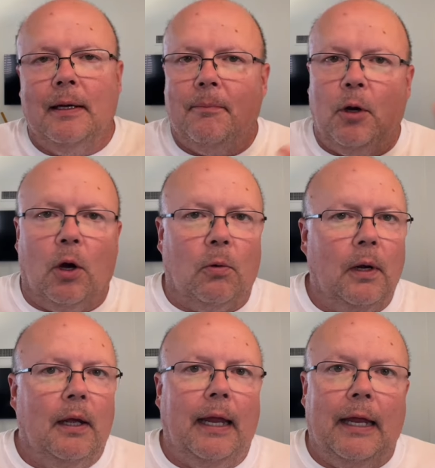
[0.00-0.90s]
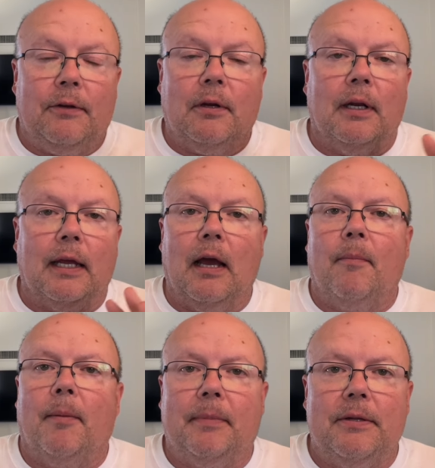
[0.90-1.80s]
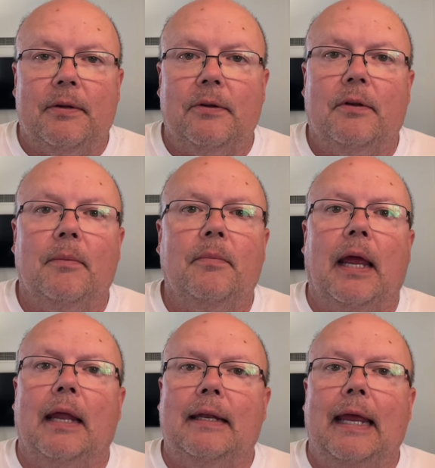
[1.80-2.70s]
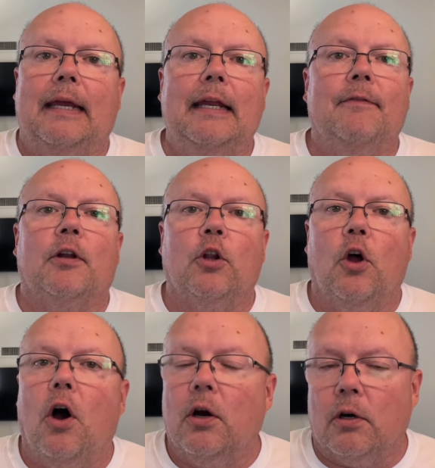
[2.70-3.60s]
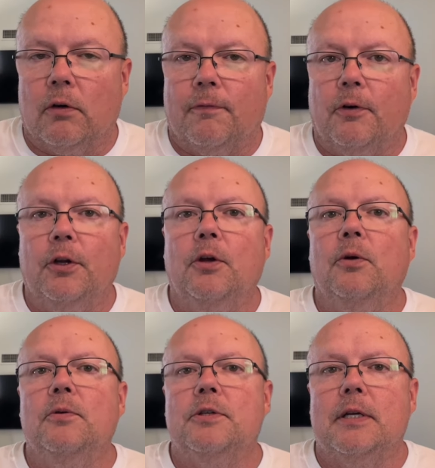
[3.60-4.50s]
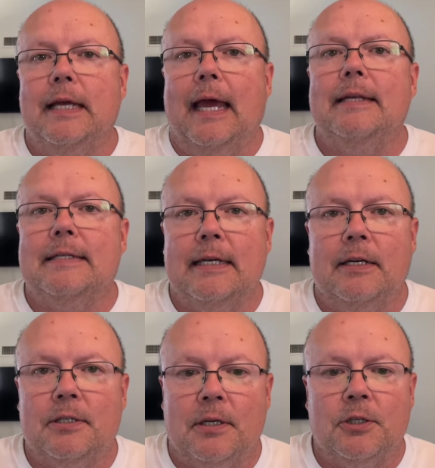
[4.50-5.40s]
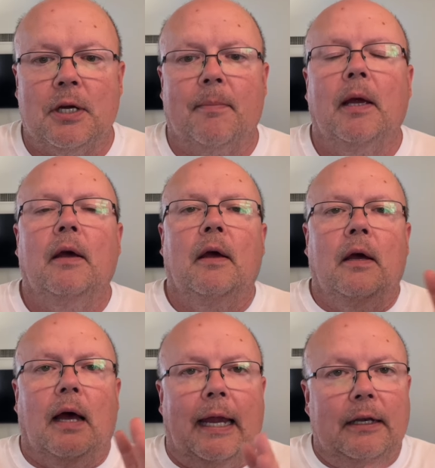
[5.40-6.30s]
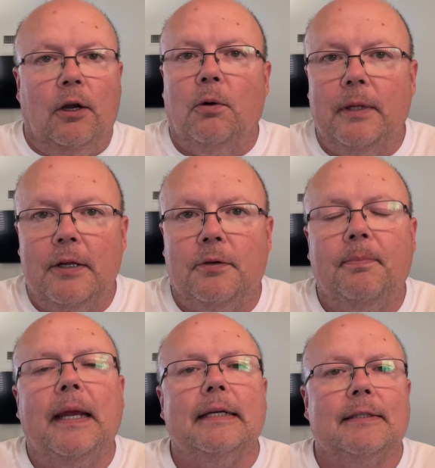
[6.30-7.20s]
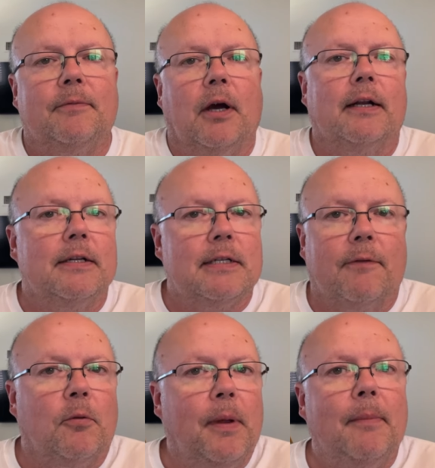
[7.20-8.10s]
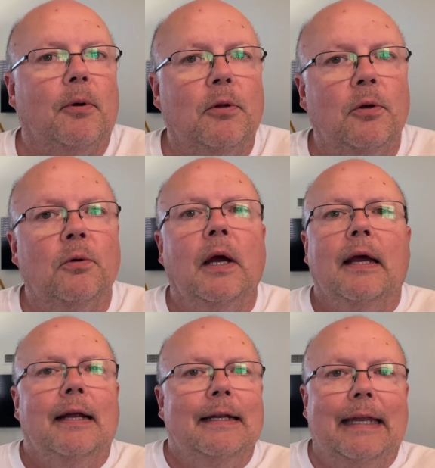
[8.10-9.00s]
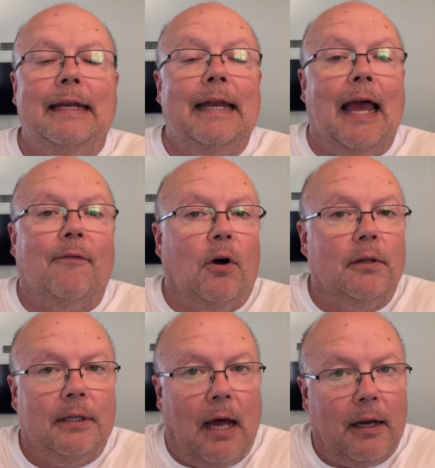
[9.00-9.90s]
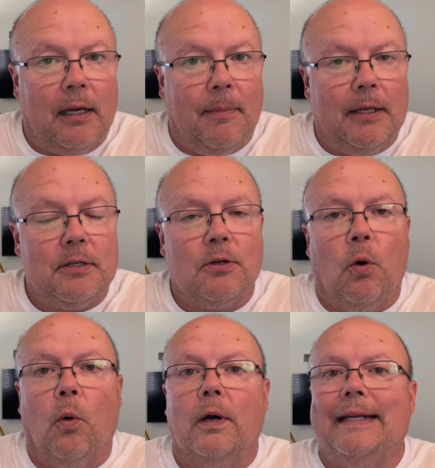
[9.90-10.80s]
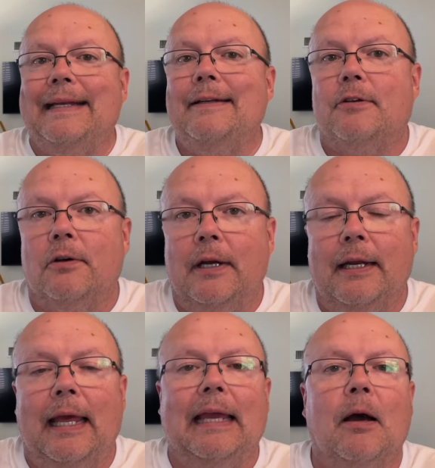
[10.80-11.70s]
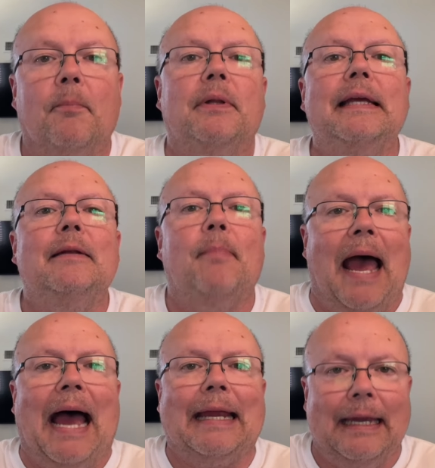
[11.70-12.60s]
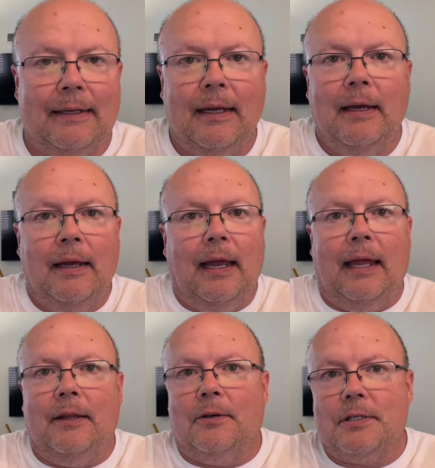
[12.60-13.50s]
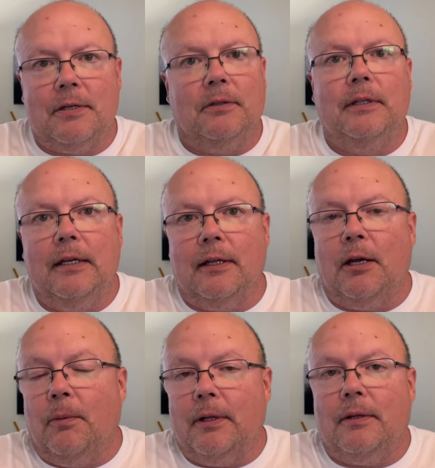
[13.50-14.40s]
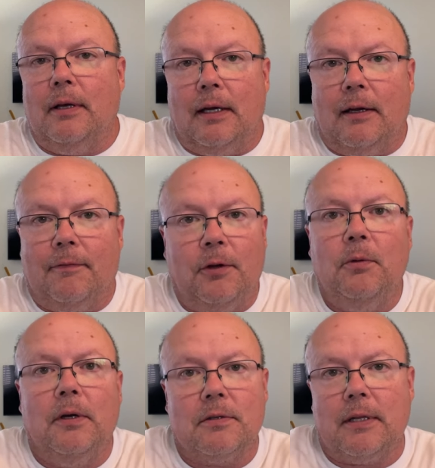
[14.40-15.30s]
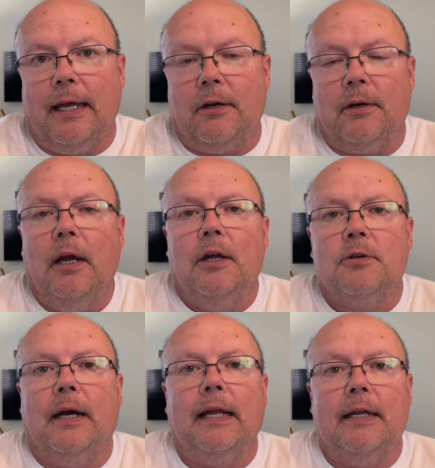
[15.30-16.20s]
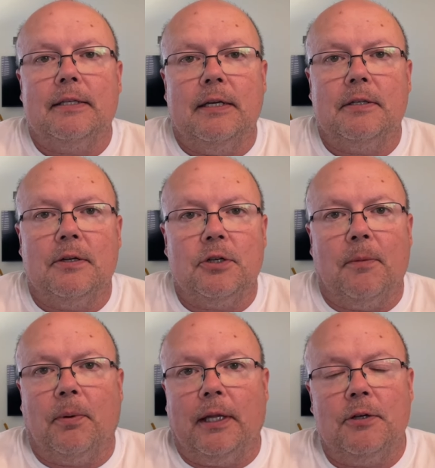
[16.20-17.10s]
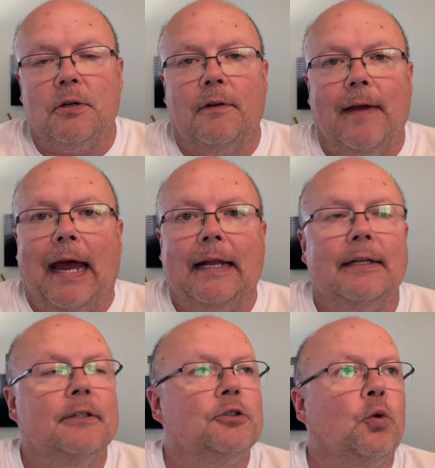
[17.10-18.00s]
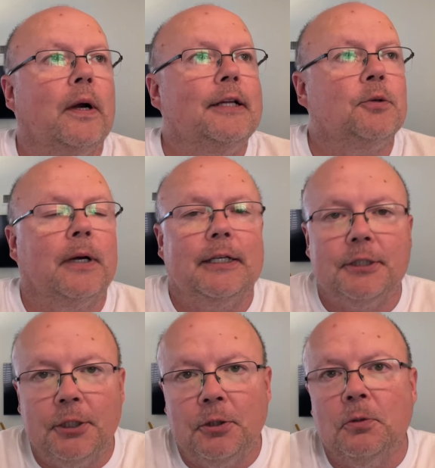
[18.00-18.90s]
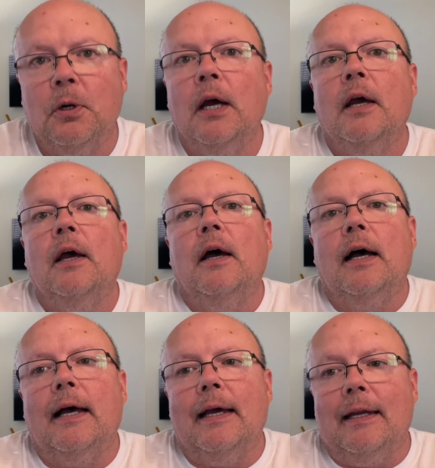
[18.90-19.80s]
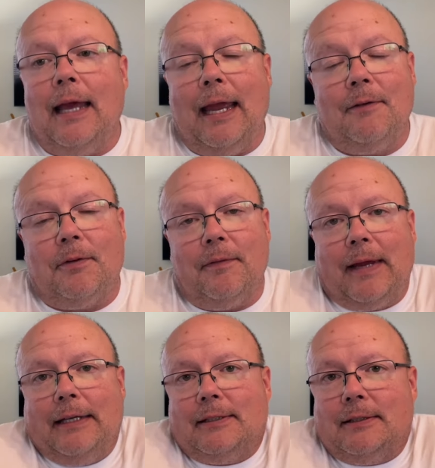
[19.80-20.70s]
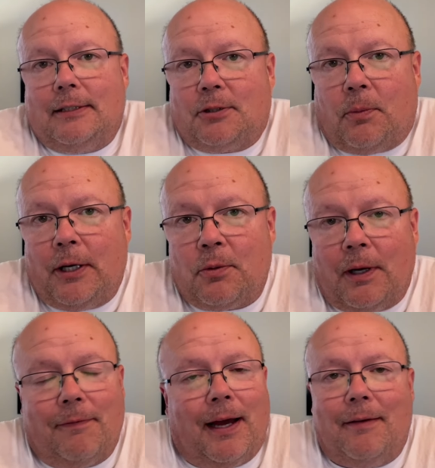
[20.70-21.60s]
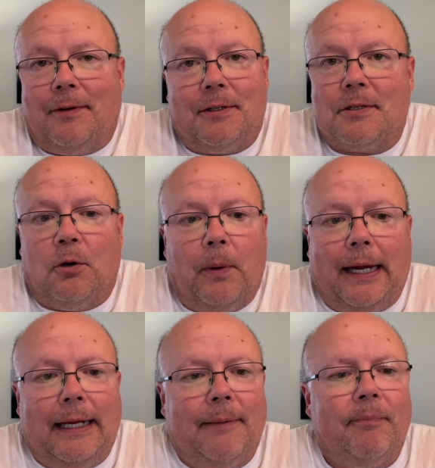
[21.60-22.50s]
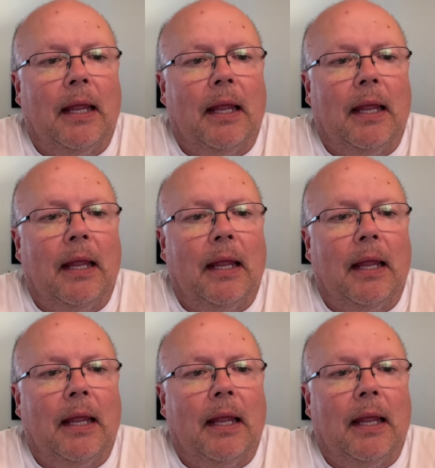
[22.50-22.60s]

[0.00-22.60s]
No, it's going to gum up the system and take it even longer for you to get citizenship. I know this because I've talked to several people who didn't have all the documents or didn't turn in a complete packet, and they're still dealing with a few years later trying to get citizenship when they should have had it in 2022. In a handful of cases, it's 2025 and they're still waiting.